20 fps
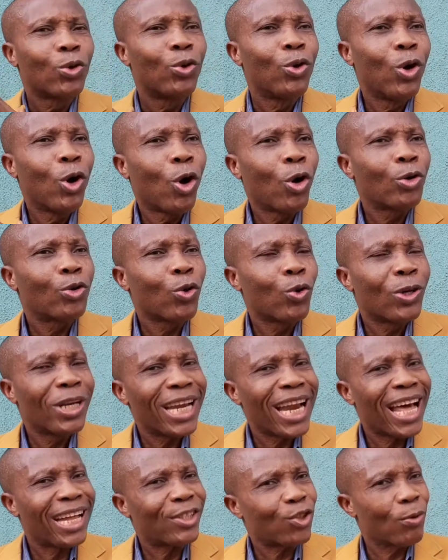
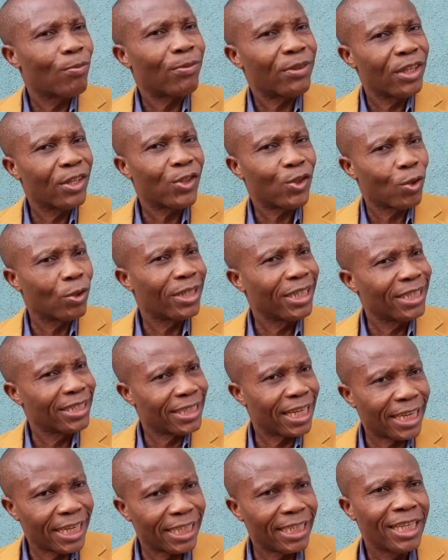learn some things on the
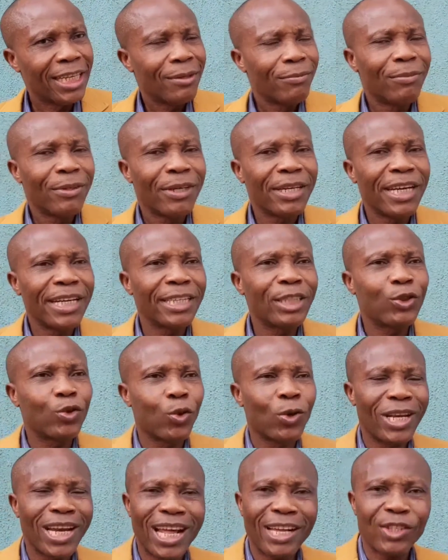internet. Be ready to
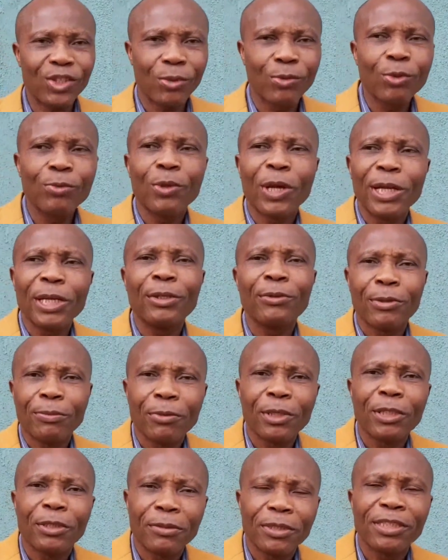learn some. It
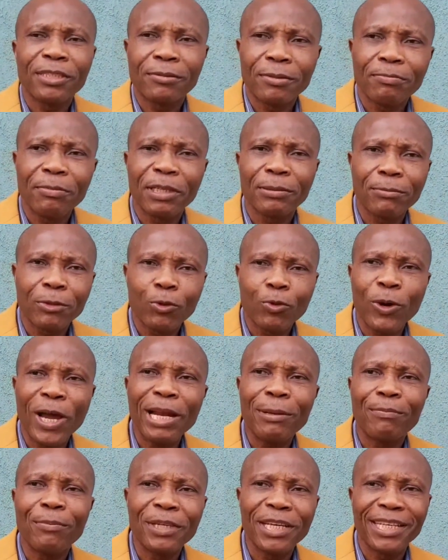may well
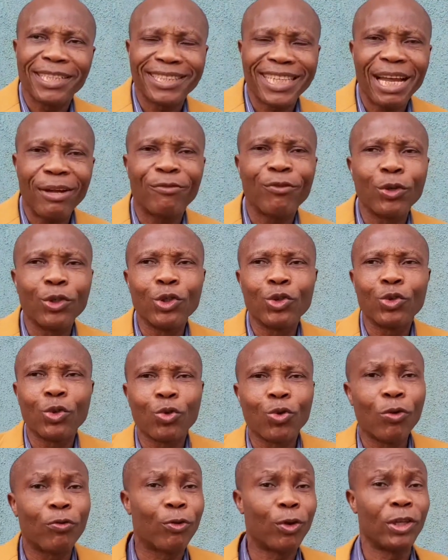be a time for you to go
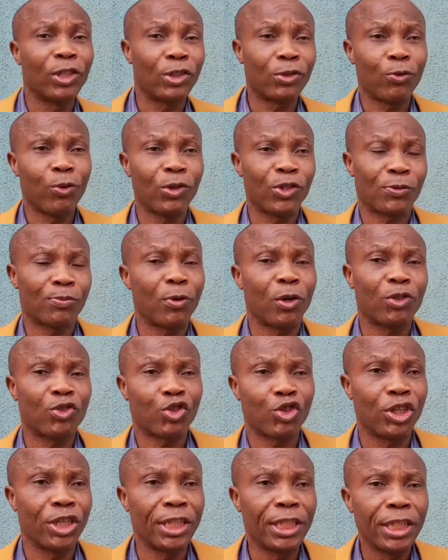for one small
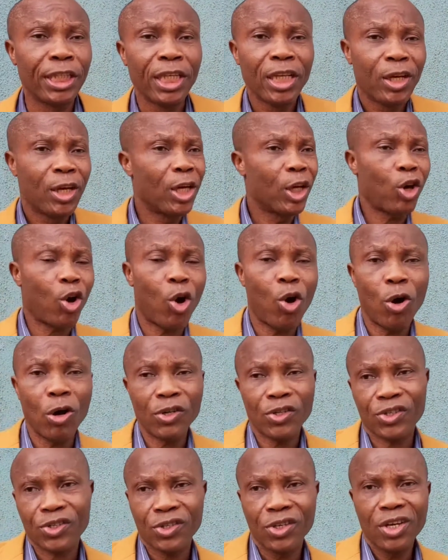training, a
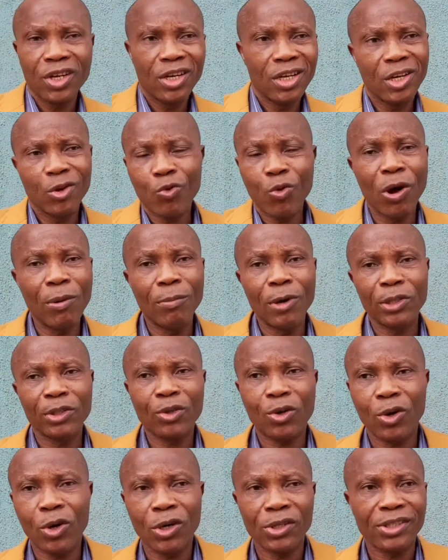course, a 1-month
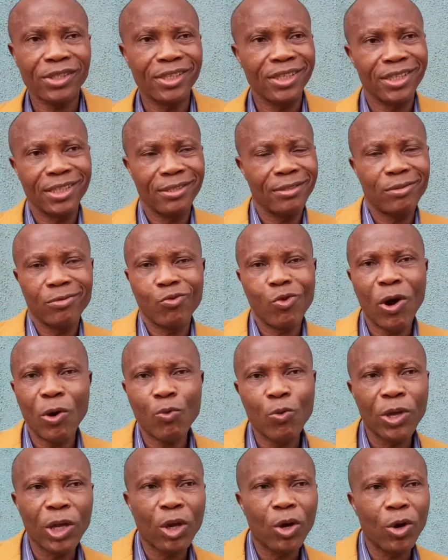course, a
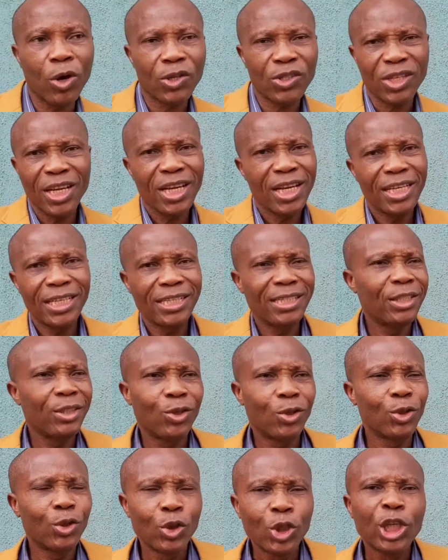1-week course.
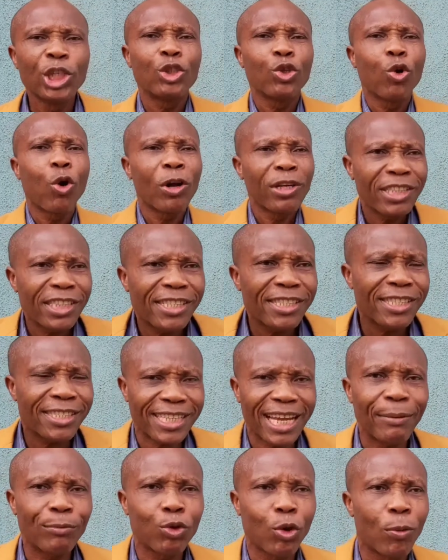You need to. This is
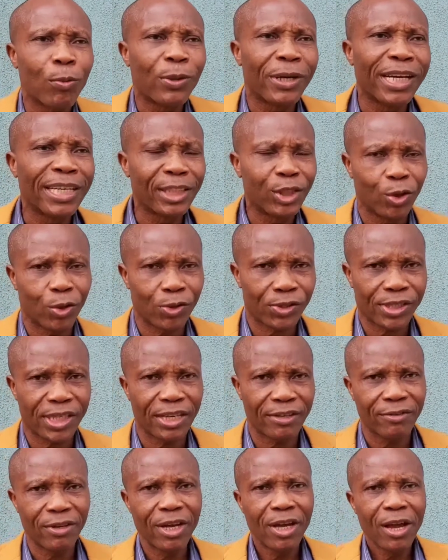time to upgrade yourself.
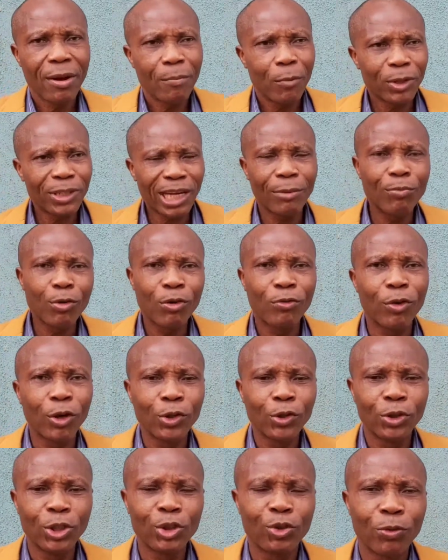But above all, you
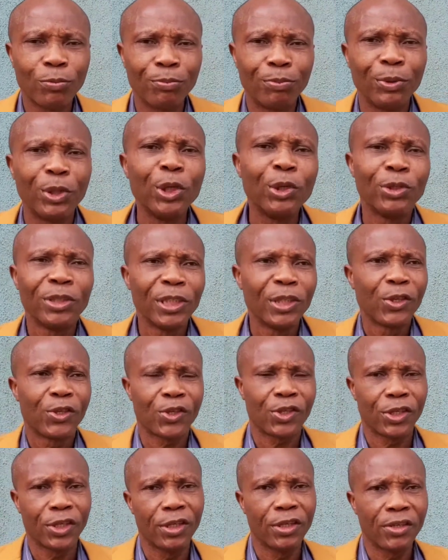need to build new
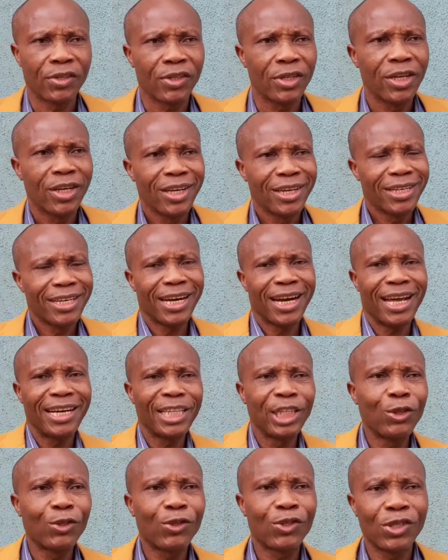skills. There are
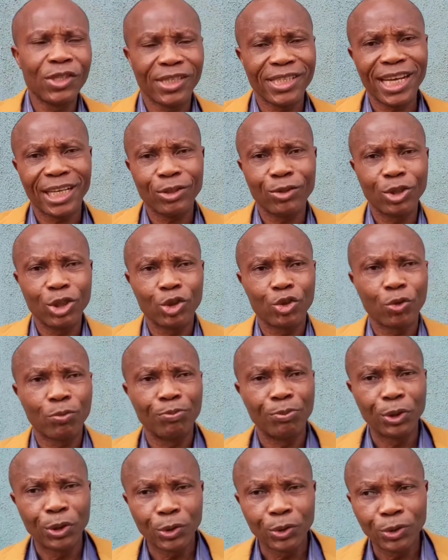new skills that you need to
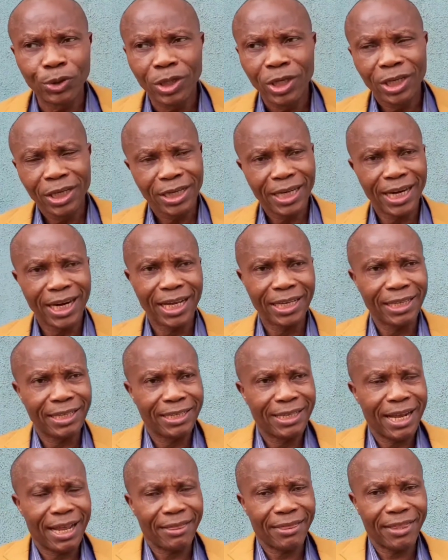build. There
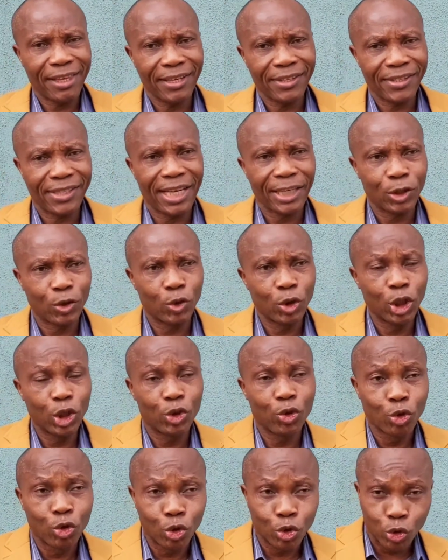are things that you need to
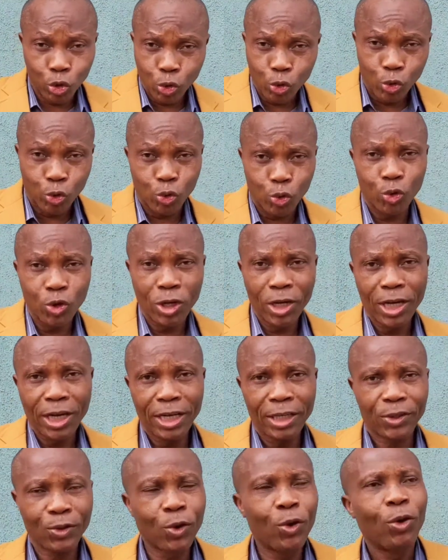do.
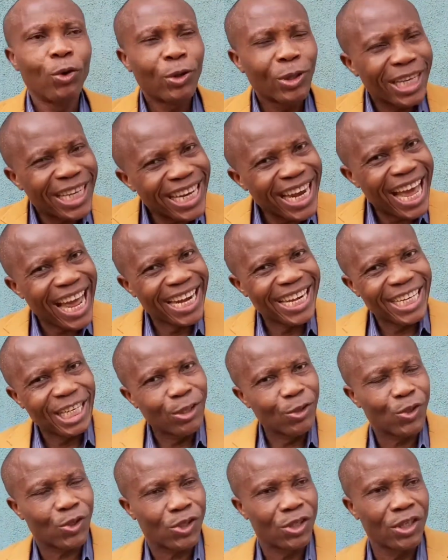So learn new
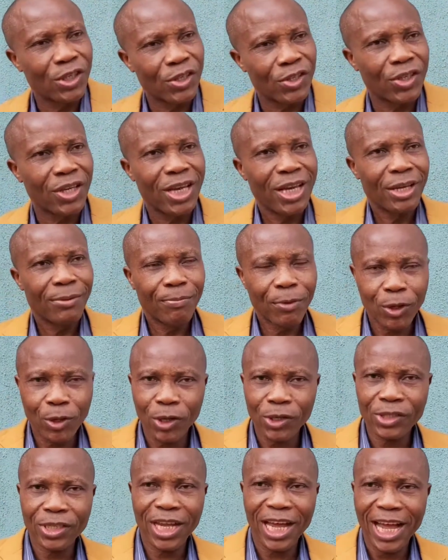skills,
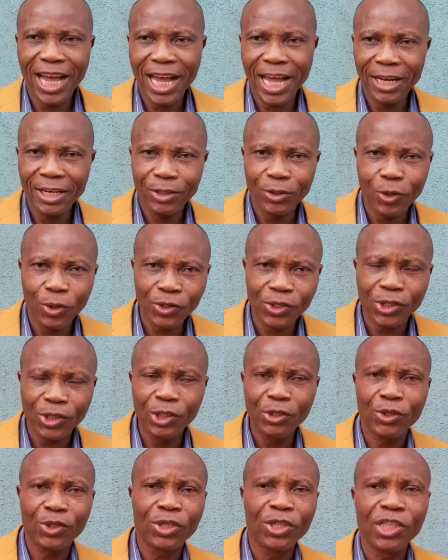because those new
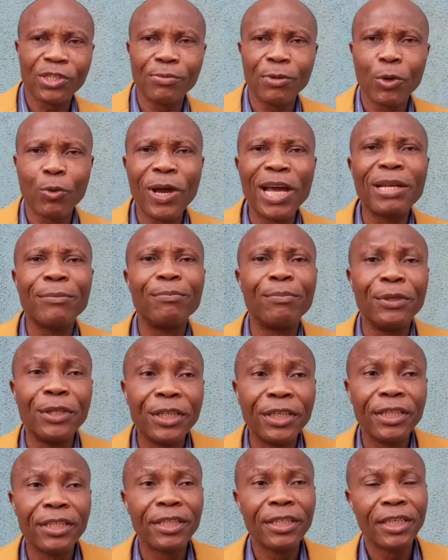skills may well
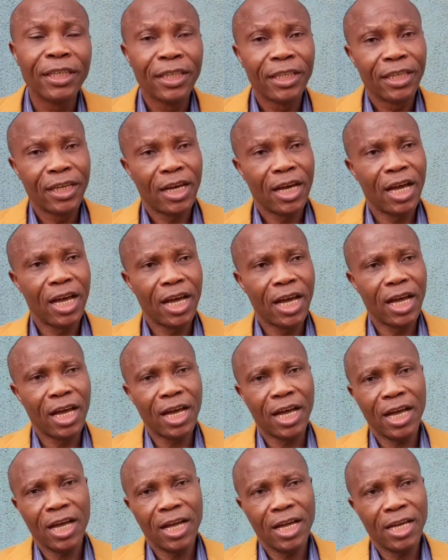be
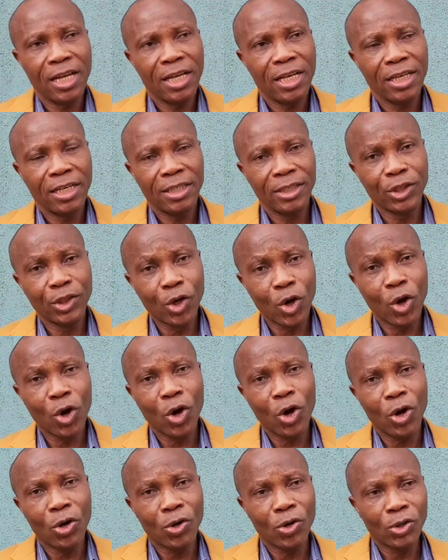
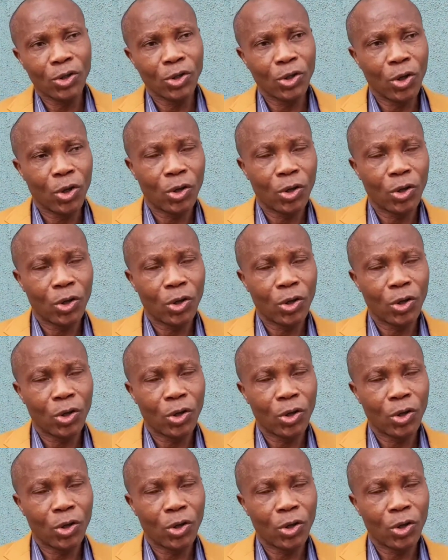your